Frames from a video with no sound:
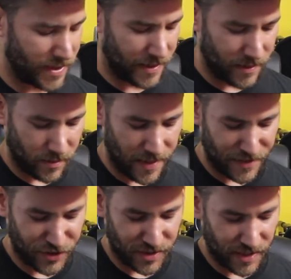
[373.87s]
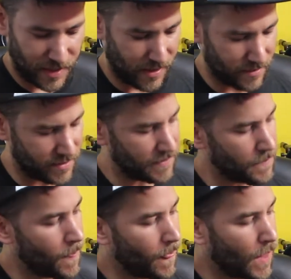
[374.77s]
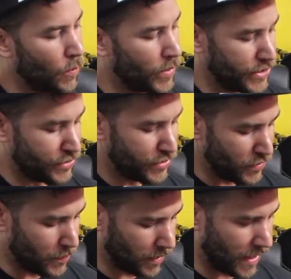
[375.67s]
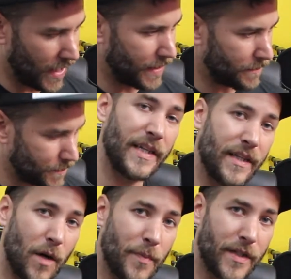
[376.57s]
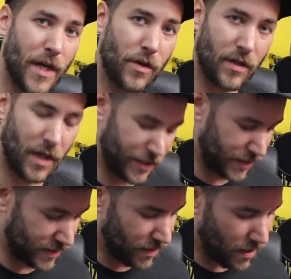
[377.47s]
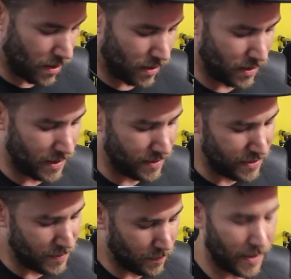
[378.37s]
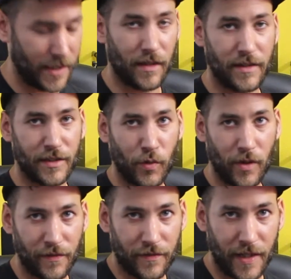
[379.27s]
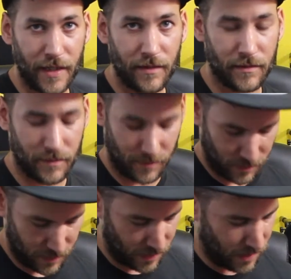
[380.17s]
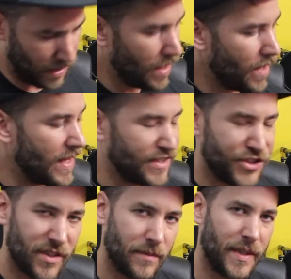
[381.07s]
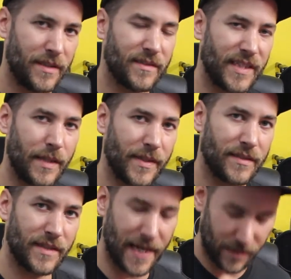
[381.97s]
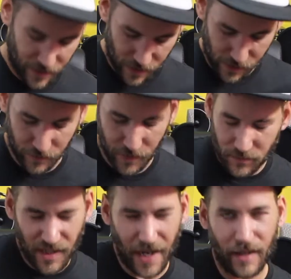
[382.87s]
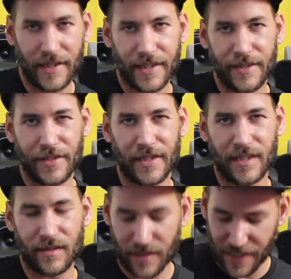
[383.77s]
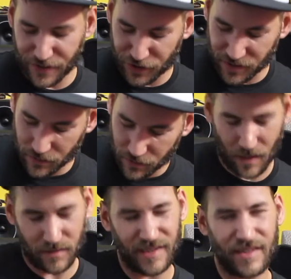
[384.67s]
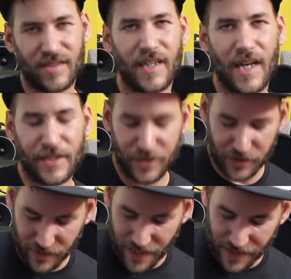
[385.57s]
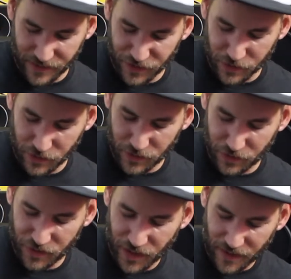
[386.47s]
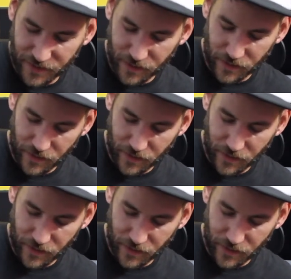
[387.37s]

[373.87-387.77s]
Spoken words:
the intonation is, when you do play an open note on your guitar and then you play it on the 12th fret, it should be the same exact note. Dialing in your intonation, essentially how you do that is you adjust